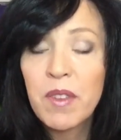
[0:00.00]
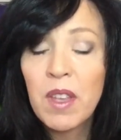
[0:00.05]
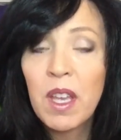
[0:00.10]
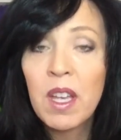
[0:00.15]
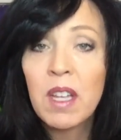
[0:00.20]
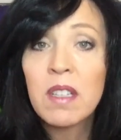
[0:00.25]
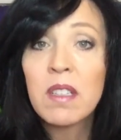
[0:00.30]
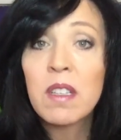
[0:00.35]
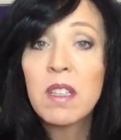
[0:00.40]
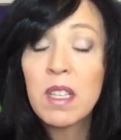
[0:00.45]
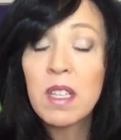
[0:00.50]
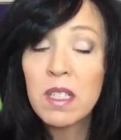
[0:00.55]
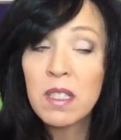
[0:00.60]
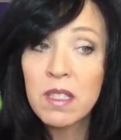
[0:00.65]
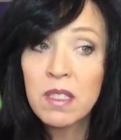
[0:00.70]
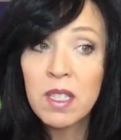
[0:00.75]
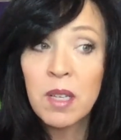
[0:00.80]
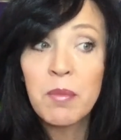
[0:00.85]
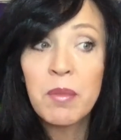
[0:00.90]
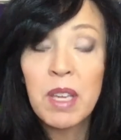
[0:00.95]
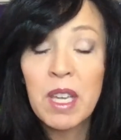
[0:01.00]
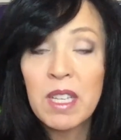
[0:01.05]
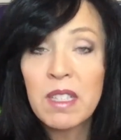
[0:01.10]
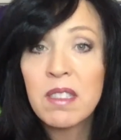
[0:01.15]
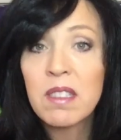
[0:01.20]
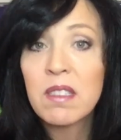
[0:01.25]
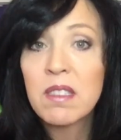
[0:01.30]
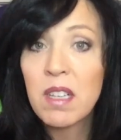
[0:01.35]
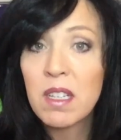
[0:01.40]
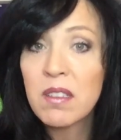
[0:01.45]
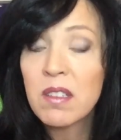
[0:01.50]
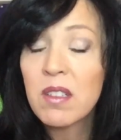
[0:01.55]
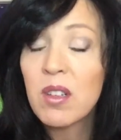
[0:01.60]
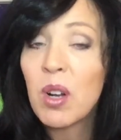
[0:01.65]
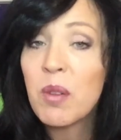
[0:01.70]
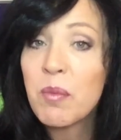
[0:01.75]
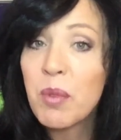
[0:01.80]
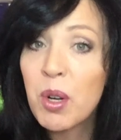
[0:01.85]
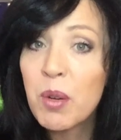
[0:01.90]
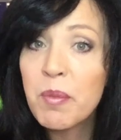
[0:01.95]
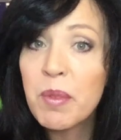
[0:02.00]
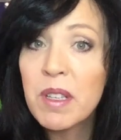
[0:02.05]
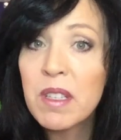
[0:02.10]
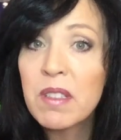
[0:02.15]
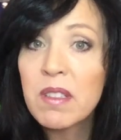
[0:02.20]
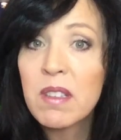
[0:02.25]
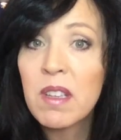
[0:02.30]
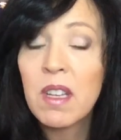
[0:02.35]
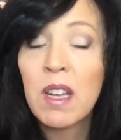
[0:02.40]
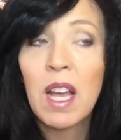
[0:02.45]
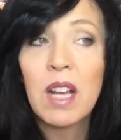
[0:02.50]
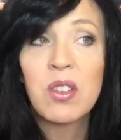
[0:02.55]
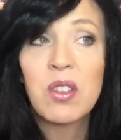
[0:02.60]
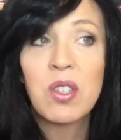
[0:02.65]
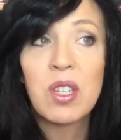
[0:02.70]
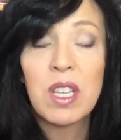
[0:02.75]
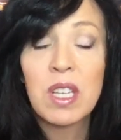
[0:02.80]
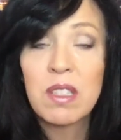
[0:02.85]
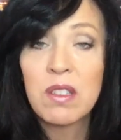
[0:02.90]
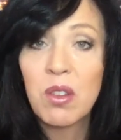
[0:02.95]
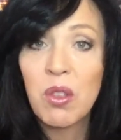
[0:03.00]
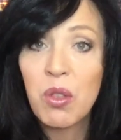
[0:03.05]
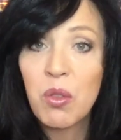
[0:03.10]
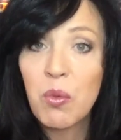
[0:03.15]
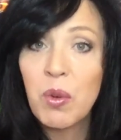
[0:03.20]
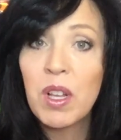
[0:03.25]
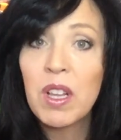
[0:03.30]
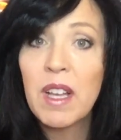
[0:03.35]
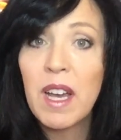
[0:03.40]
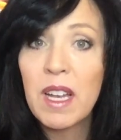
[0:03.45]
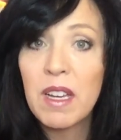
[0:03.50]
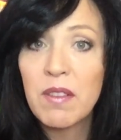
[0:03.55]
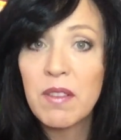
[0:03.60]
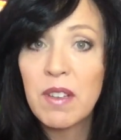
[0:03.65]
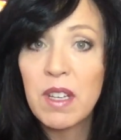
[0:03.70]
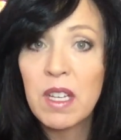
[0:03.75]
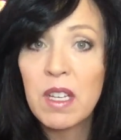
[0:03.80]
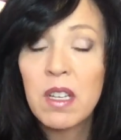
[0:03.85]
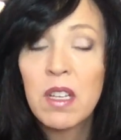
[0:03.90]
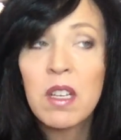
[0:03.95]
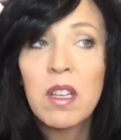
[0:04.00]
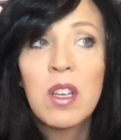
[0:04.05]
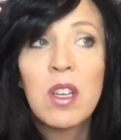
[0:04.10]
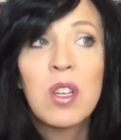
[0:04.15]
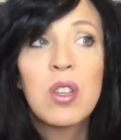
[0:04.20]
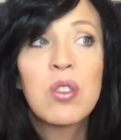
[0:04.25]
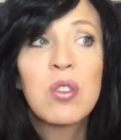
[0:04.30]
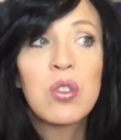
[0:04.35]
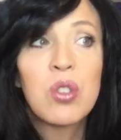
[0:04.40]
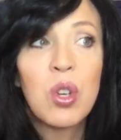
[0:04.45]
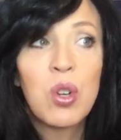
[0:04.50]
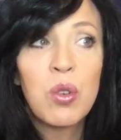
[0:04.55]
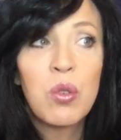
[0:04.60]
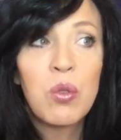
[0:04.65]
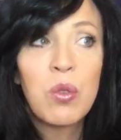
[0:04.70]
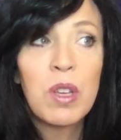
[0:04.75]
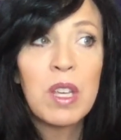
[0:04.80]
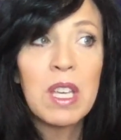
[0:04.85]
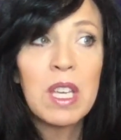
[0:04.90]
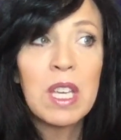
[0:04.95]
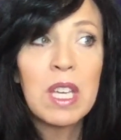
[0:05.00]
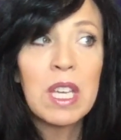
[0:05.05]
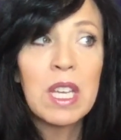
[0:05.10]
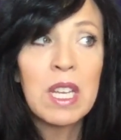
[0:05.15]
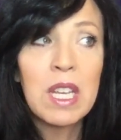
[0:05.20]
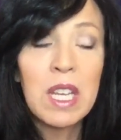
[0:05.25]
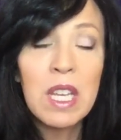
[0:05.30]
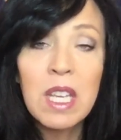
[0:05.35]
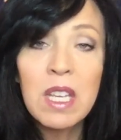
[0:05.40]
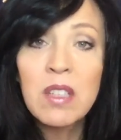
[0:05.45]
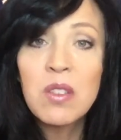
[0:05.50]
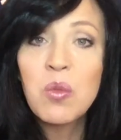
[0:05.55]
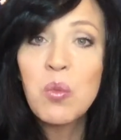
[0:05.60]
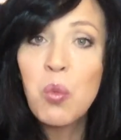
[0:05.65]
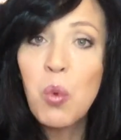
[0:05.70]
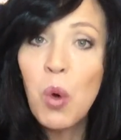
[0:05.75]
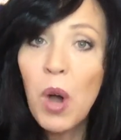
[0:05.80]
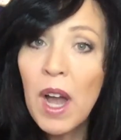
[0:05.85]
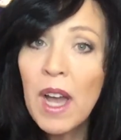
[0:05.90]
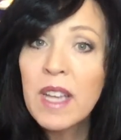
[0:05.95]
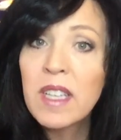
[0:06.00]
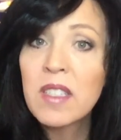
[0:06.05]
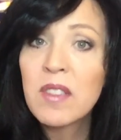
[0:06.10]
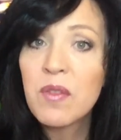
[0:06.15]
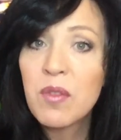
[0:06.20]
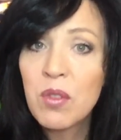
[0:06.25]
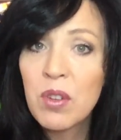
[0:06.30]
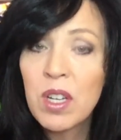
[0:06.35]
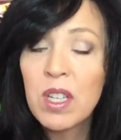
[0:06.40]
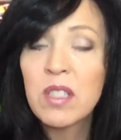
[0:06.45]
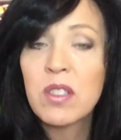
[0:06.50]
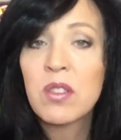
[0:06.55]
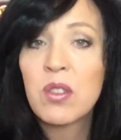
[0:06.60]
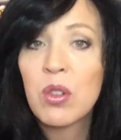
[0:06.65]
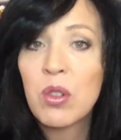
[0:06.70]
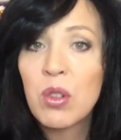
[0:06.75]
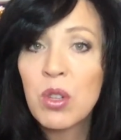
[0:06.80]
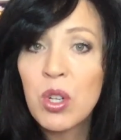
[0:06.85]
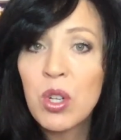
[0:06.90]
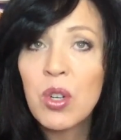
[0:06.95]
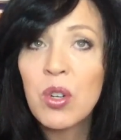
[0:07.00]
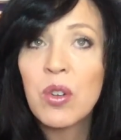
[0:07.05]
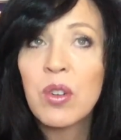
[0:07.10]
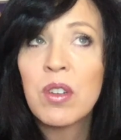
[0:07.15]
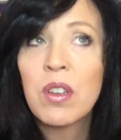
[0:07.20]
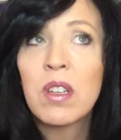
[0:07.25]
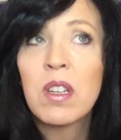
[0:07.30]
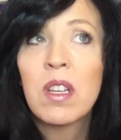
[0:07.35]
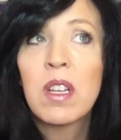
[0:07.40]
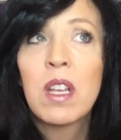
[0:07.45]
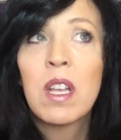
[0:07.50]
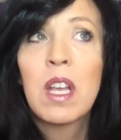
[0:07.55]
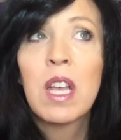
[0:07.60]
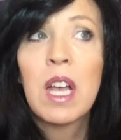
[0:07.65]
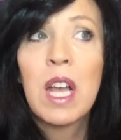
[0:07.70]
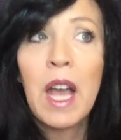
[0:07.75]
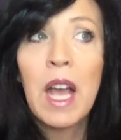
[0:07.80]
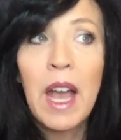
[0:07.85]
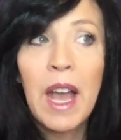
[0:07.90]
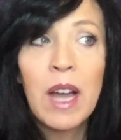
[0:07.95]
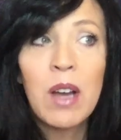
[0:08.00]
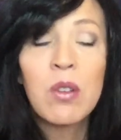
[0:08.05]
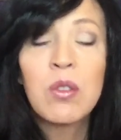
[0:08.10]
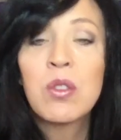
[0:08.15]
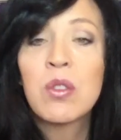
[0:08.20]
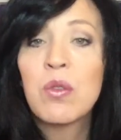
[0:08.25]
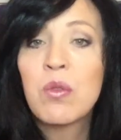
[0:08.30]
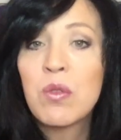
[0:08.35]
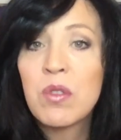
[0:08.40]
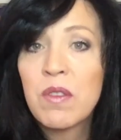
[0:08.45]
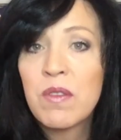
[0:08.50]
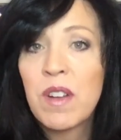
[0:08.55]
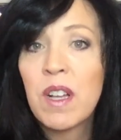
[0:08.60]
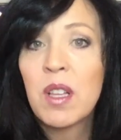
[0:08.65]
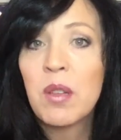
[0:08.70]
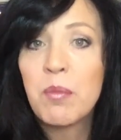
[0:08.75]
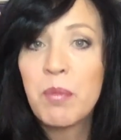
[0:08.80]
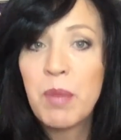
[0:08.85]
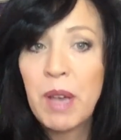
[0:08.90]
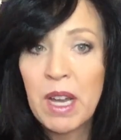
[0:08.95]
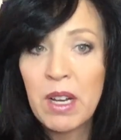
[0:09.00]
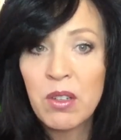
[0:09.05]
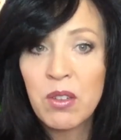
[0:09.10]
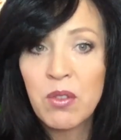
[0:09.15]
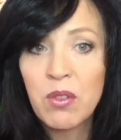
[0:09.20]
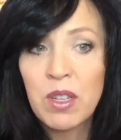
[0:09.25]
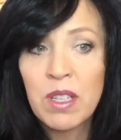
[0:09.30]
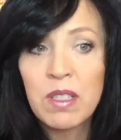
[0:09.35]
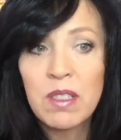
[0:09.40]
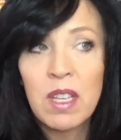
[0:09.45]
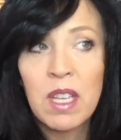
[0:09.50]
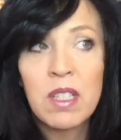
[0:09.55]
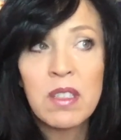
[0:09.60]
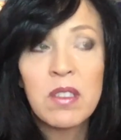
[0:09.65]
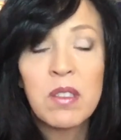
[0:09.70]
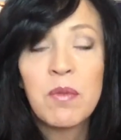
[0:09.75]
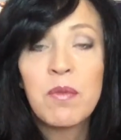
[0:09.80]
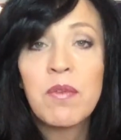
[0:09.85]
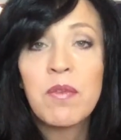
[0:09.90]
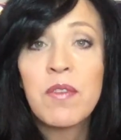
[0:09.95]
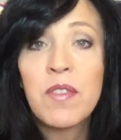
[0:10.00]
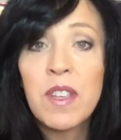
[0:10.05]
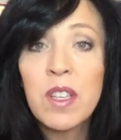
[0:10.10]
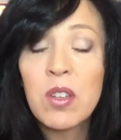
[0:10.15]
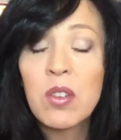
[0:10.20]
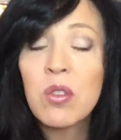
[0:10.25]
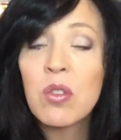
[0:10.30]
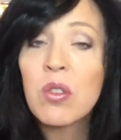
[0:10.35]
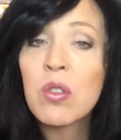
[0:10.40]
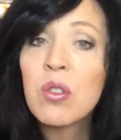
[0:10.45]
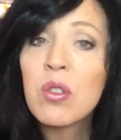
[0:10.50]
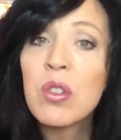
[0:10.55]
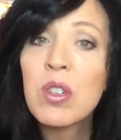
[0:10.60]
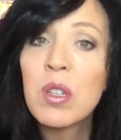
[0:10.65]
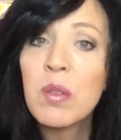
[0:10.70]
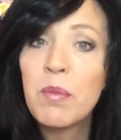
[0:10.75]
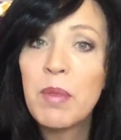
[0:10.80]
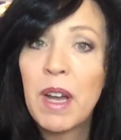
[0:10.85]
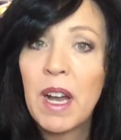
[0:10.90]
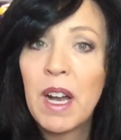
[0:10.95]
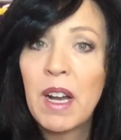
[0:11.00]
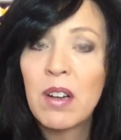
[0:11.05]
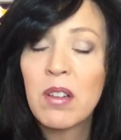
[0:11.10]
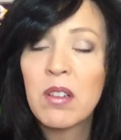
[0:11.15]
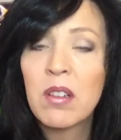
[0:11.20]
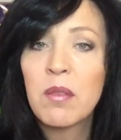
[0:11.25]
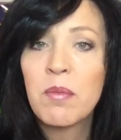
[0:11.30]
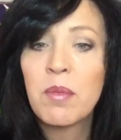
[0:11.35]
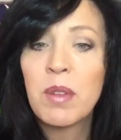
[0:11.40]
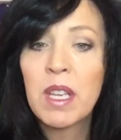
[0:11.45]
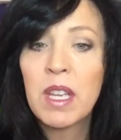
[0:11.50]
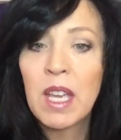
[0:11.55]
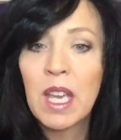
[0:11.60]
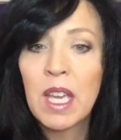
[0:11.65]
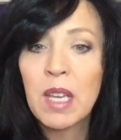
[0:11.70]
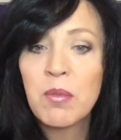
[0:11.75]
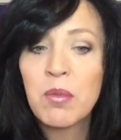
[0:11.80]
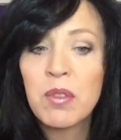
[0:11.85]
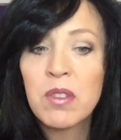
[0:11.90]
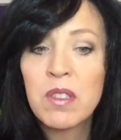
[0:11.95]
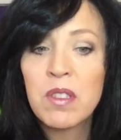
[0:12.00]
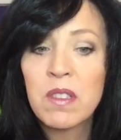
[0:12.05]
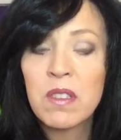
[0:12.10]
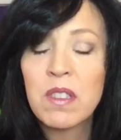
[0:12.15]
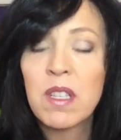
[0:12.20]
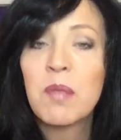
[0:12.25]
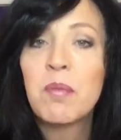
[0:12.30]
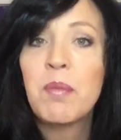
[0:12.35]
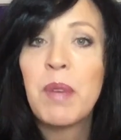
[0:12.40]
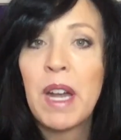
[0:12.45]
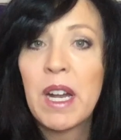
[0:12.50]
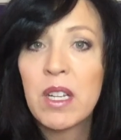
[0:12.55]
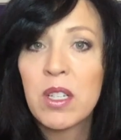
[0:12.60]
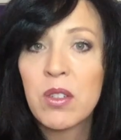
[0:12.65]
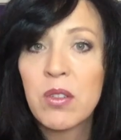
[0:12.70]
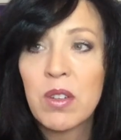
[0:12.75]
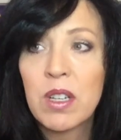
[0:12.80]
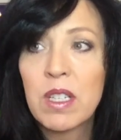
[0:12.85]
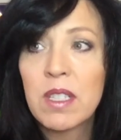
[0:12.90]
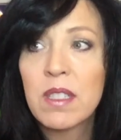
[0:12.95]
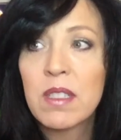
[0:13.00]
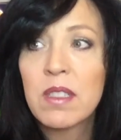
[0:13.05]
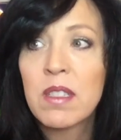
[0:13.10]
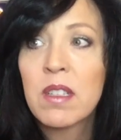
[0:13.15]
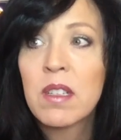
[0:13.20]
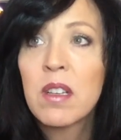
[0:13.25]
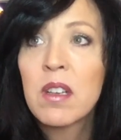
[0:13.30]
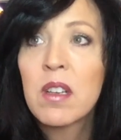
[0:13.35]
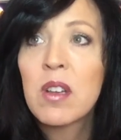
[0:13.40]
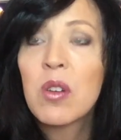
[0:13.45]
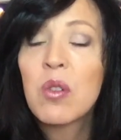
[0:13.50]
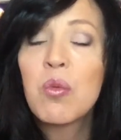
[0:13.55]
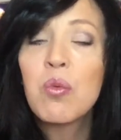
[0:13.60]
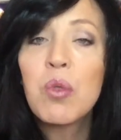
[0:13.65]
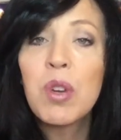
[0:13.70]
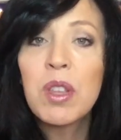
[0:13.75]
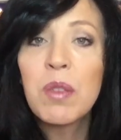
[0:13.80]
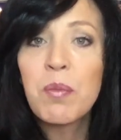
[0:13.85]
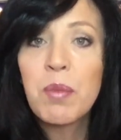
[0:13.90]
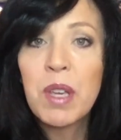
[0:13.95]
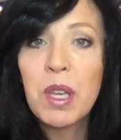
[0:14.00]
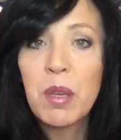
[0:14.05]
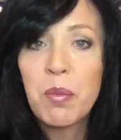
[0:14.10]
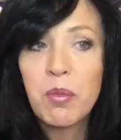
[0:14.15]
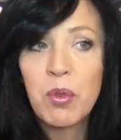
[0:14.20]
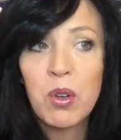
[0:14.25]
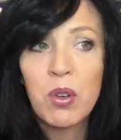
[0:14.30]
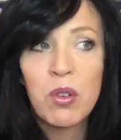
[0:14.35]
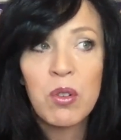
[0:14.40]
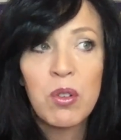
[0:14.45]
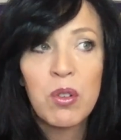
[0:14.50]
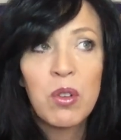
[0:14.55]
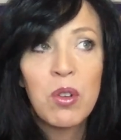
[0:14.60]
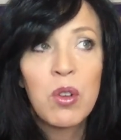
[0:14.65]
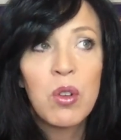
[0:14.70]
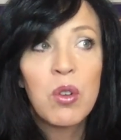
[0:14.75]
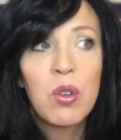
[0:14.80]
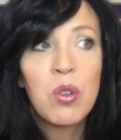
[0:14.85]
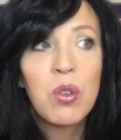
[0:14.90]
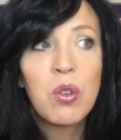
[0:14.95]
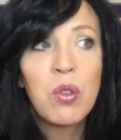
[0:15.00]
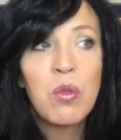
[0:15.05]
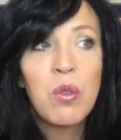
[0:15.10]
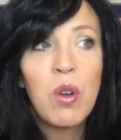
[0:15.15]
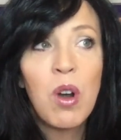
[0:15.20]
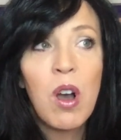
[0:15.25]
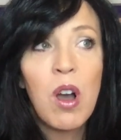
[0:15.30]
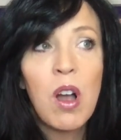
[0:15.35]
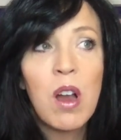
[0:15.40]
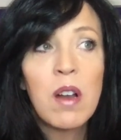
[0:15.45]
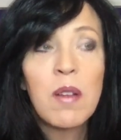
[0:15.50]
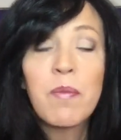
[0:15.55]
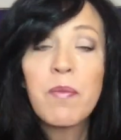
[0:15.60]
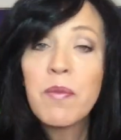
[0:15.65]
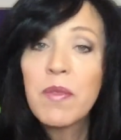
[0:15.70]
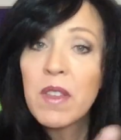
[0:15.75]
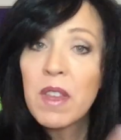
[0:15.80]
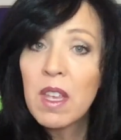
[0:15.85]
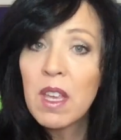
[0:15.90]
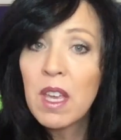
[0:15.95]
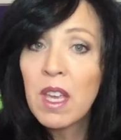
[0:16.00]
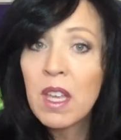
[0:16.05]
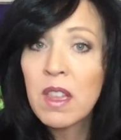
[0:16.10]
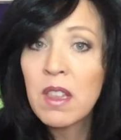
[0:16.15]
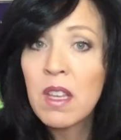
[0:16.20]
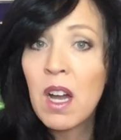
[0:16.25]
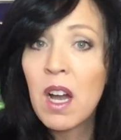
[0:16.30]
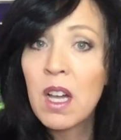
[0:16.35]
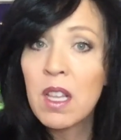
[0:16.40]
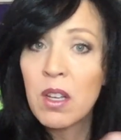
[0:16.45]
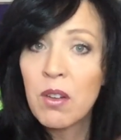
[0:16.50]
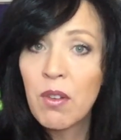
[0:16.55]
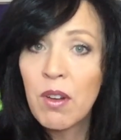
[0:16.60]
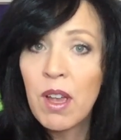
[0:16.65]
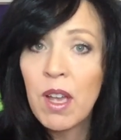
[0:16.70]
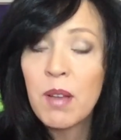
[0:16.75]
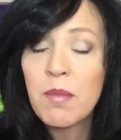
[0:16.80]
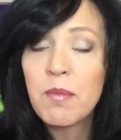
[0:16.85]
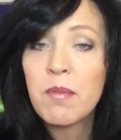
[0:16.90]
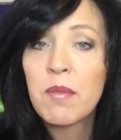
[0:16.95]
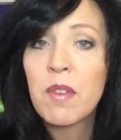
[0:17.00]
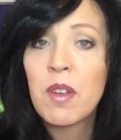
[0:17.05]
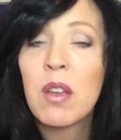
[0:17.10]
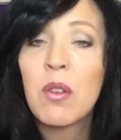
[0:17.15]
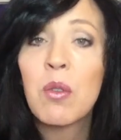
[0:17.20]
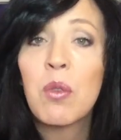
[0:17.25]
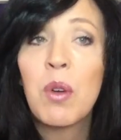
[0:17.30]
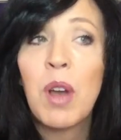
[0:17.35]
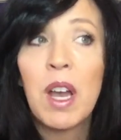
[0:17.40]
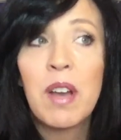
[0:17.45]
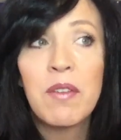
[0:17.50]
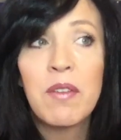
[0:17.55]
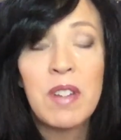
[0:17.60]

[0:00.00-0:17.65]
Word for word: and in some cases does it on purpose and actually gets a thrill out of it. So it is wise for us to learn how to develop boundaries and to feel good about being able to set boundaries with people who are in the hologram who have